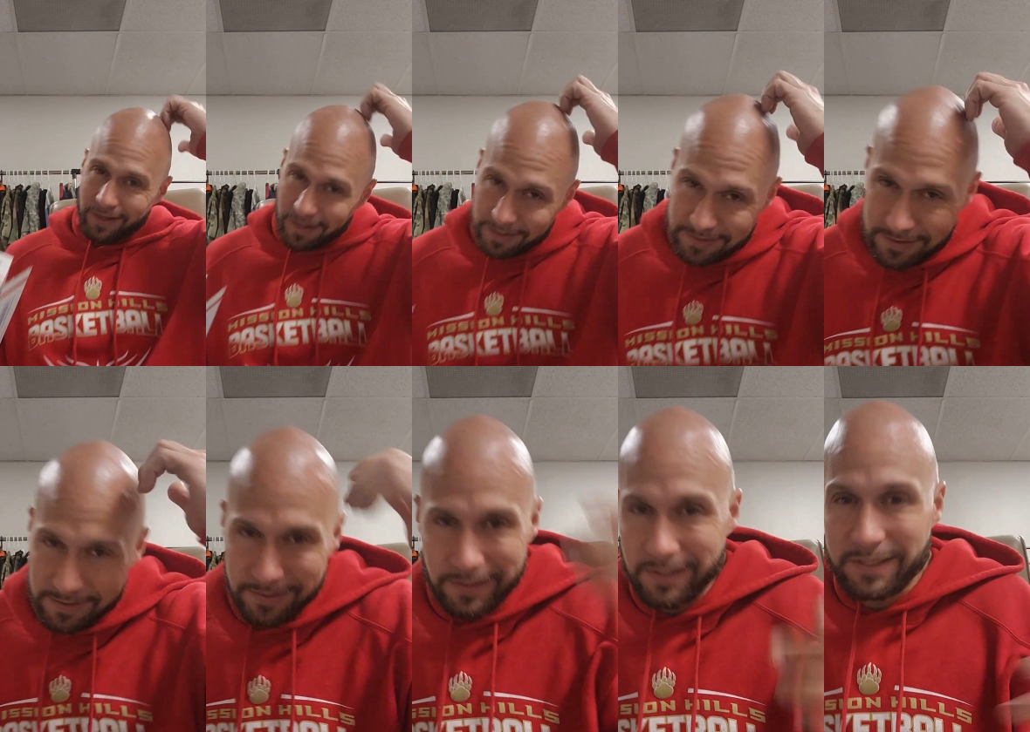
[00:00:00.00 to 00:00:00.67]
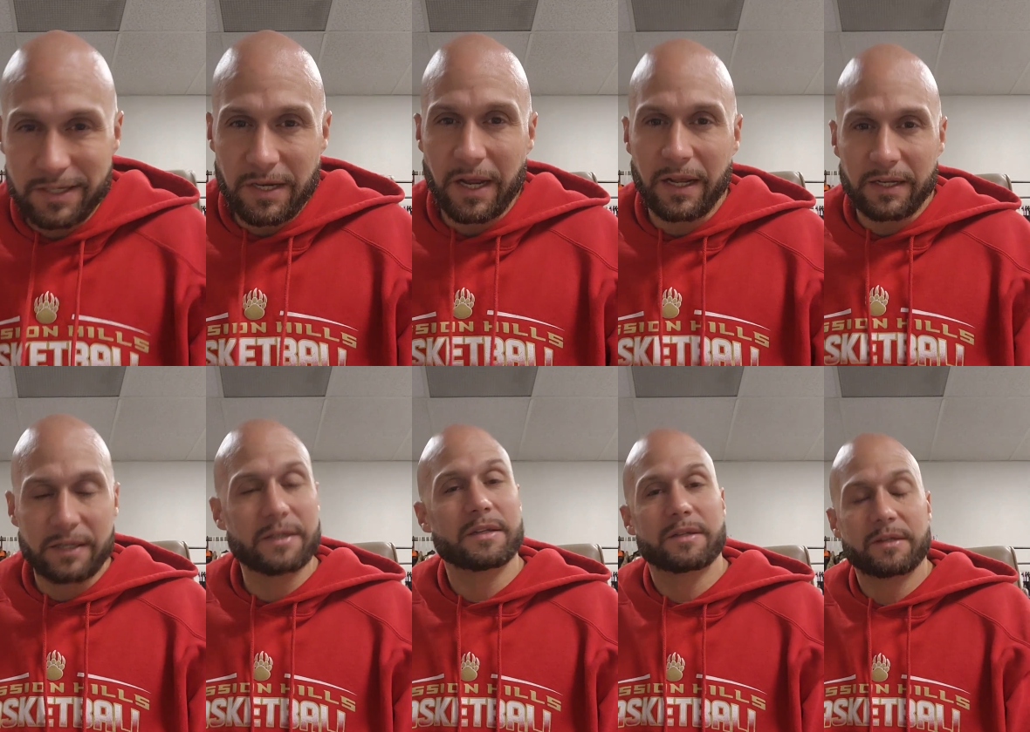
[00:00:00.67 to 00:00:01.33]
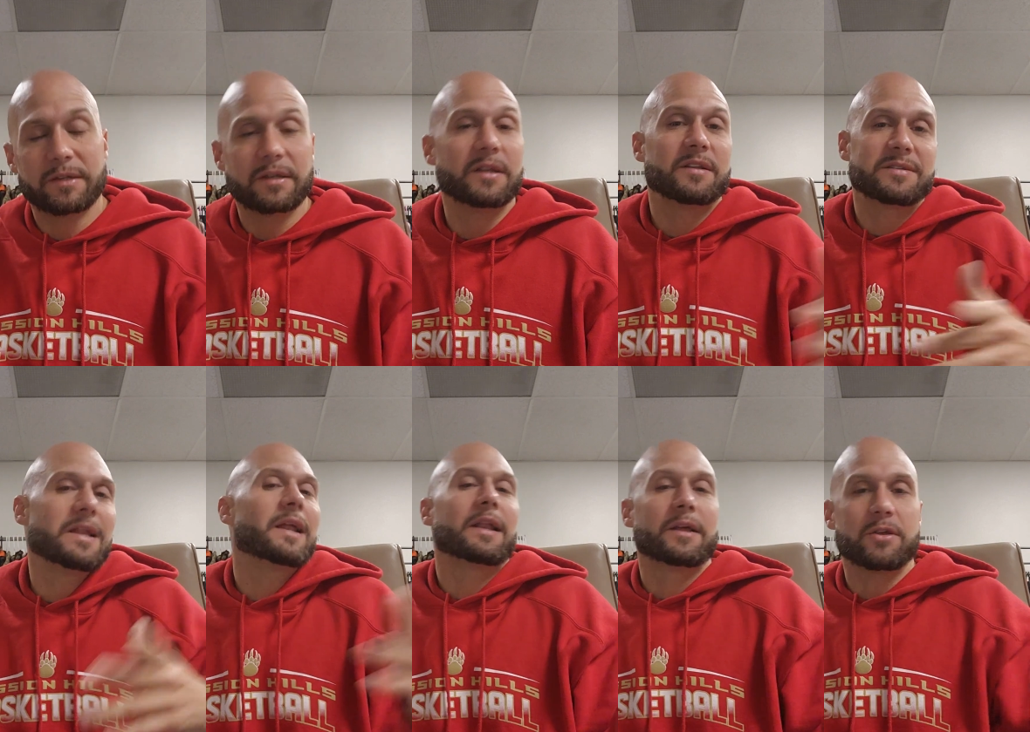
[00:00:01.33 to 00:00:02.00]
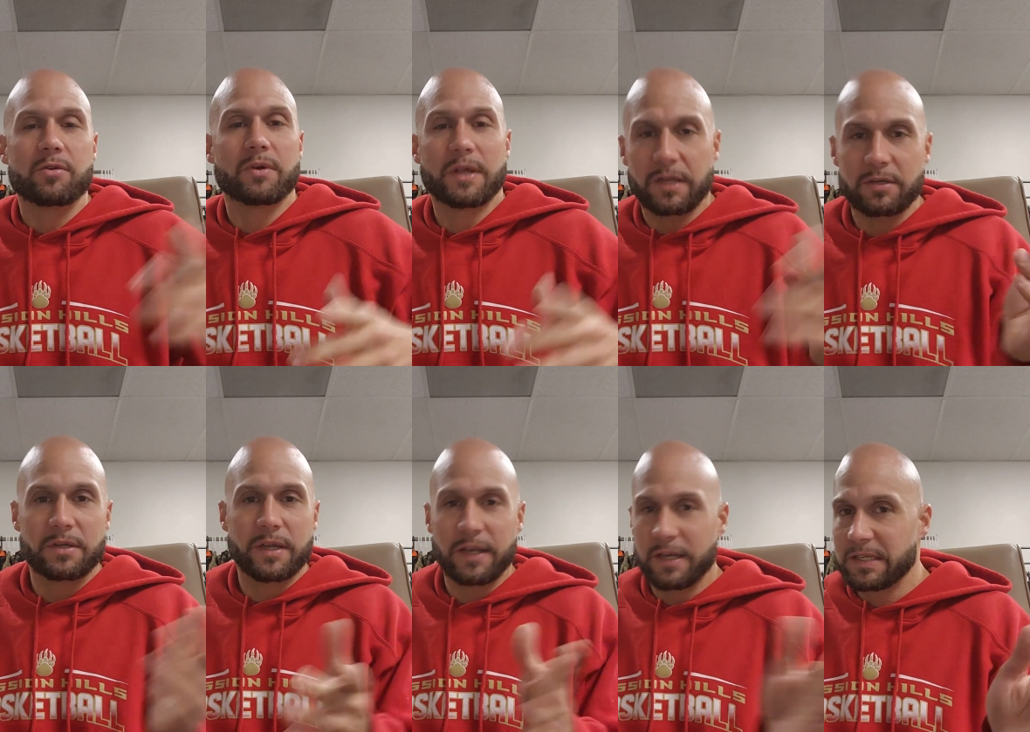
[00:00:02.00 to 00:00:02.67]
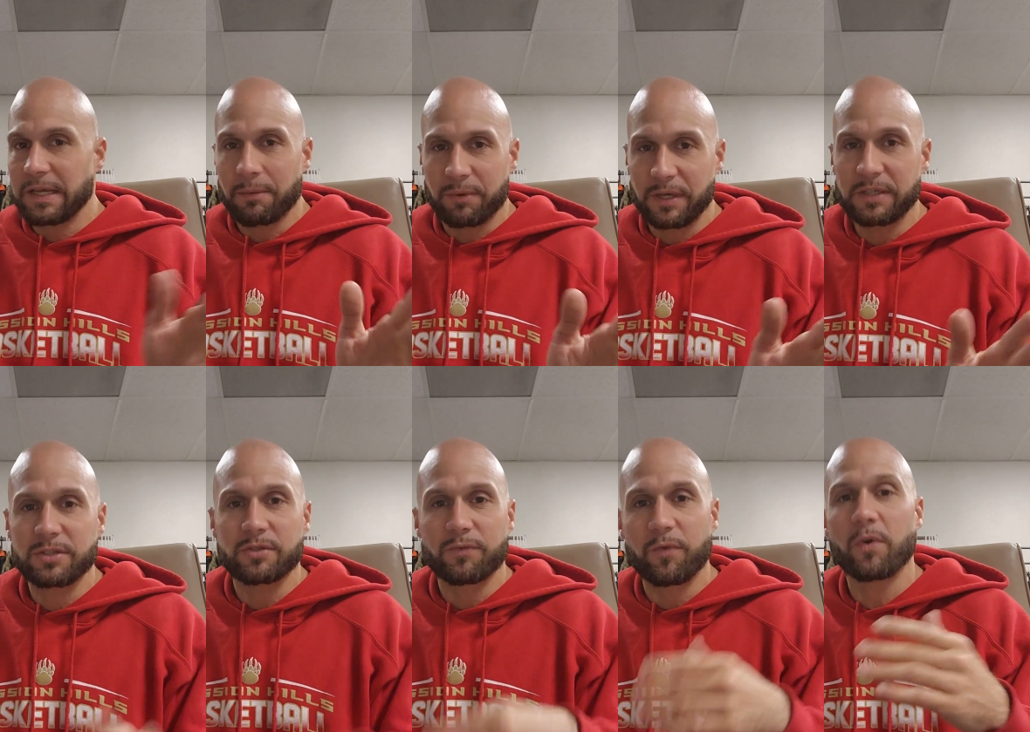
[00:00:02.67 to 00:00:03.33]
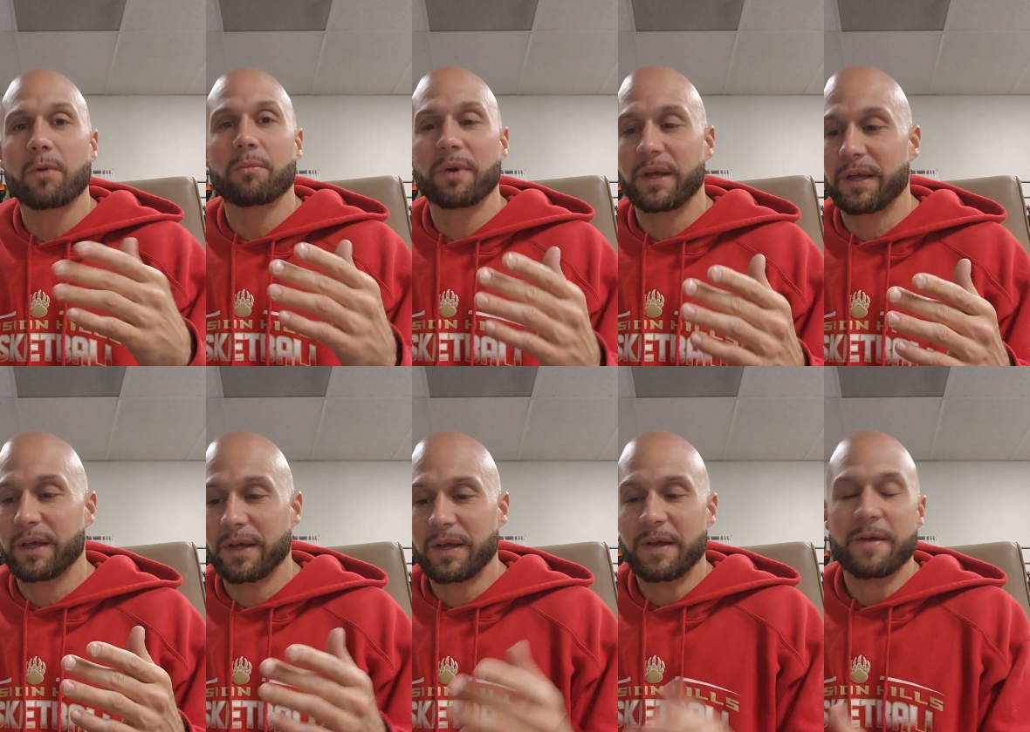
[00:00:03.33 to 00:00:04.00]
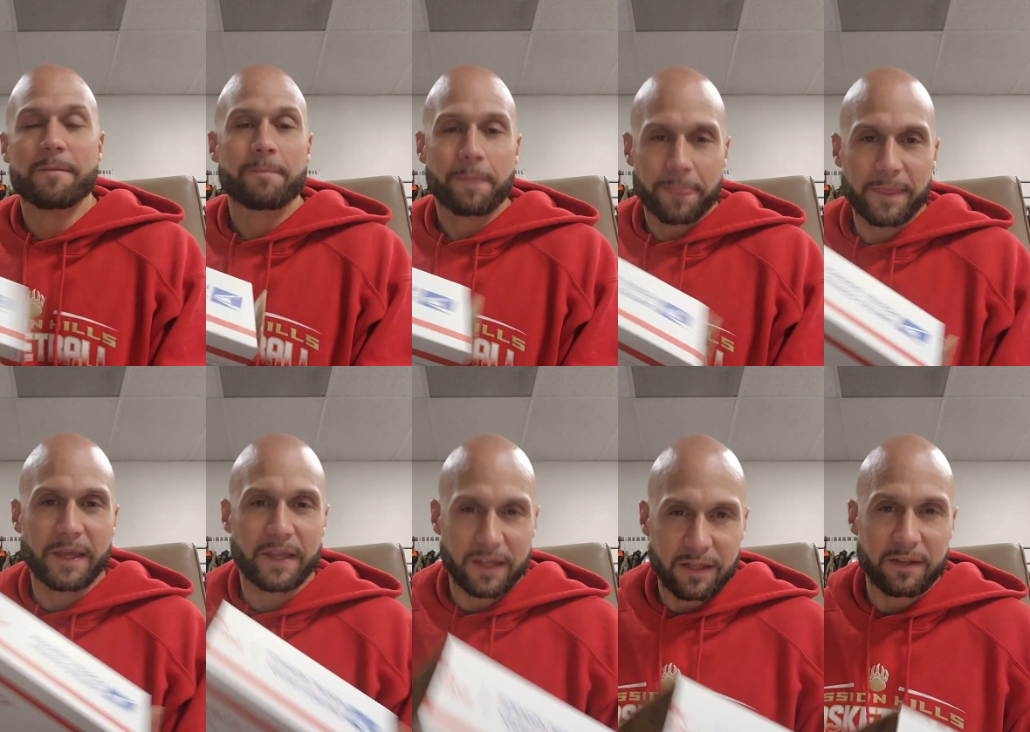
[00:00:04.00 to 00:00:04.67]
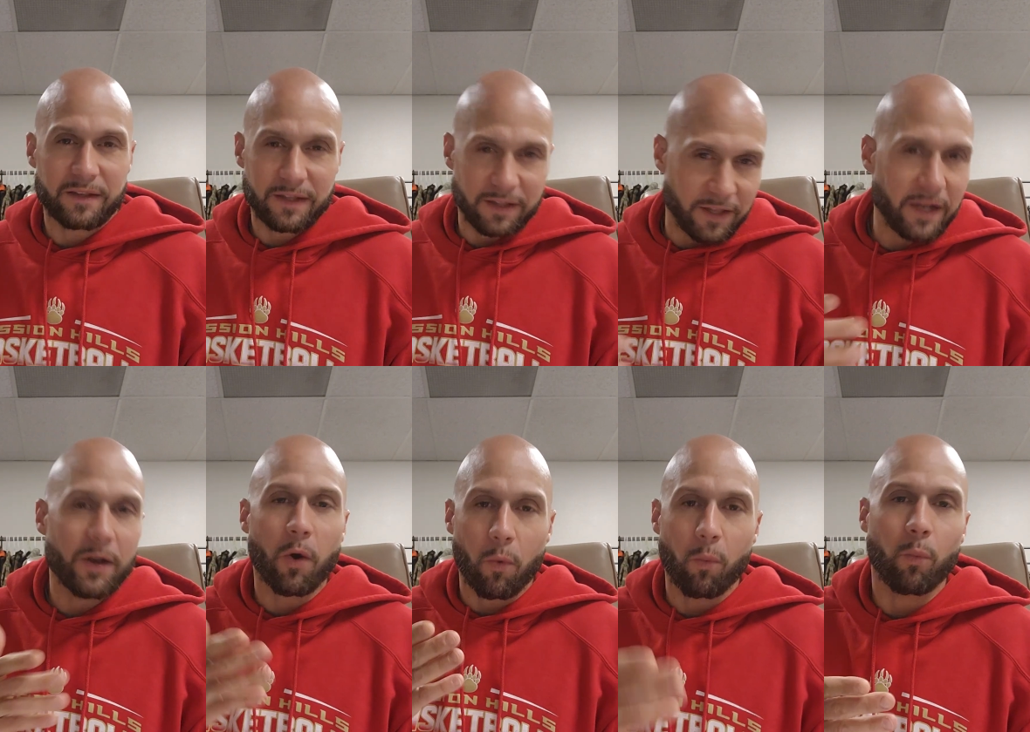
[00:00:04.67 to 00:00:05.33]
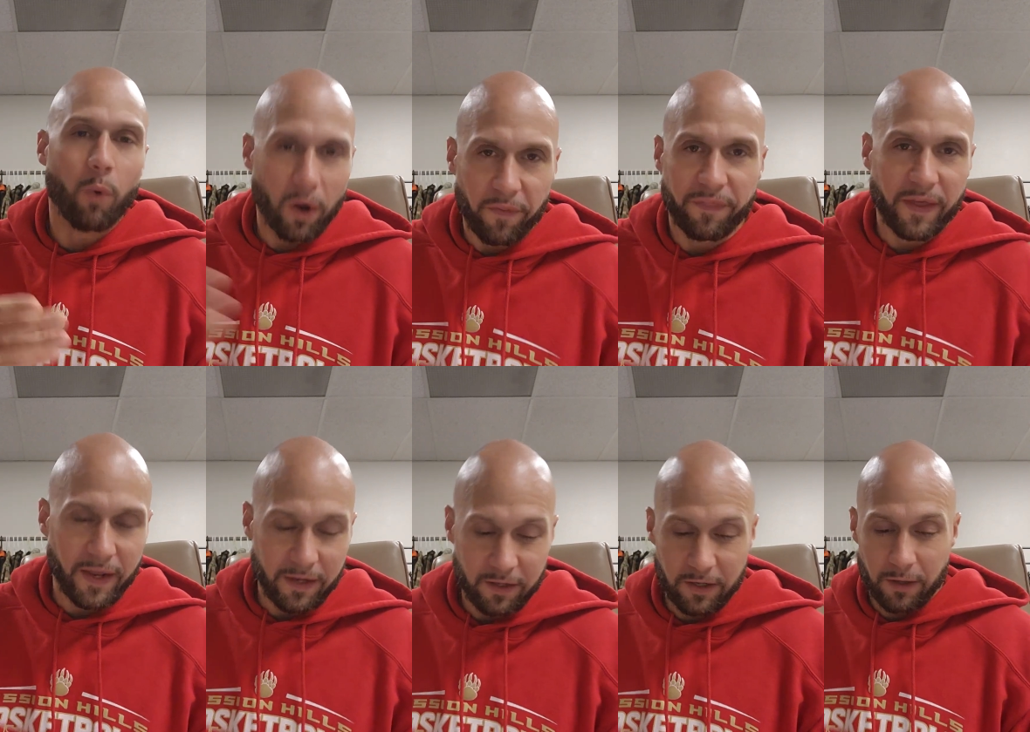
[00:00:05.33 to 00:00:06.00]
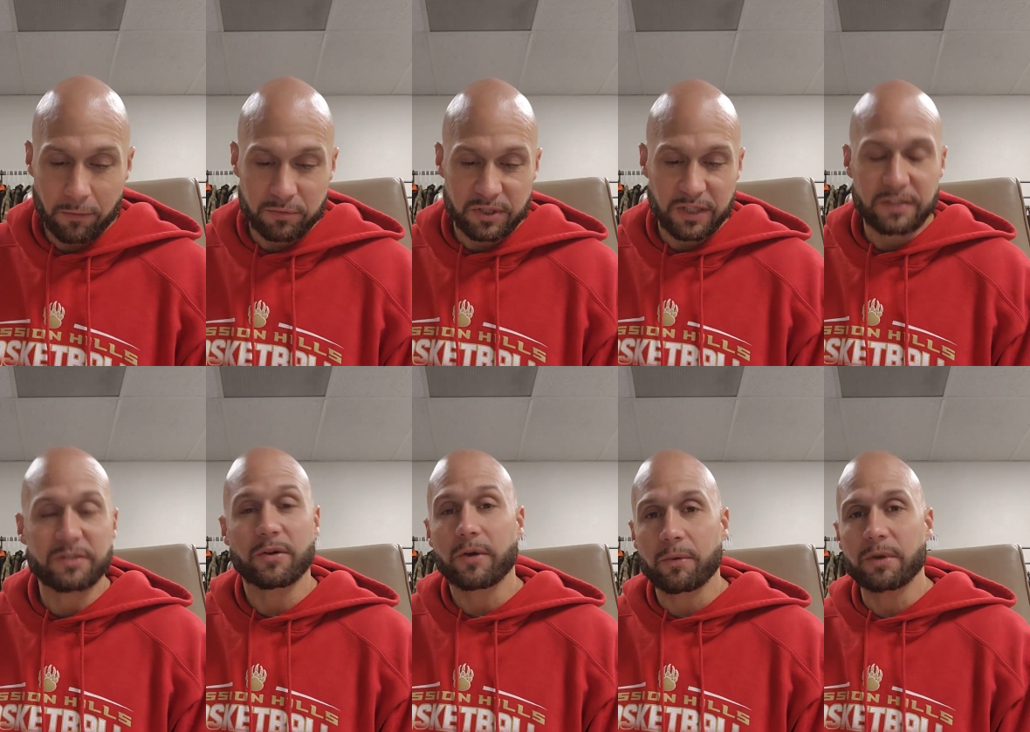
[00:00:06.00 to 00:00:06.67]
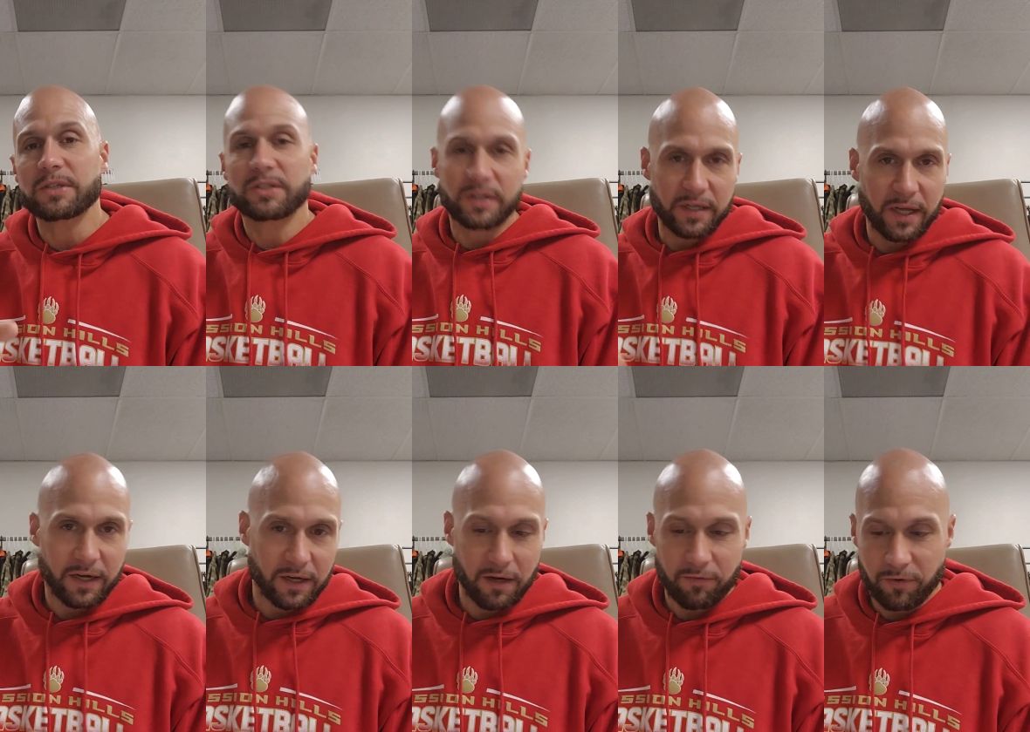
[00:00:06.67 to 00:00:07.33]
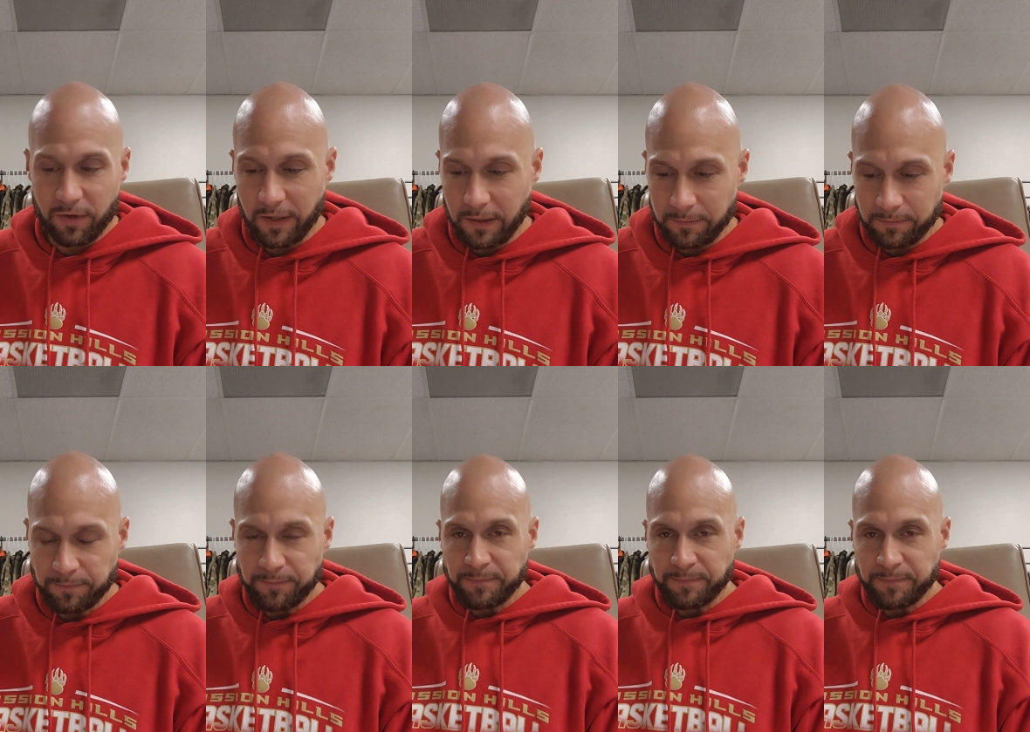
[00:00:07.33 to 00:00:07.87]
If, if you're not it's not like you get any type of issue for it, but they don't want that. You get what I'm saying? So anyway, so you got to cover it up.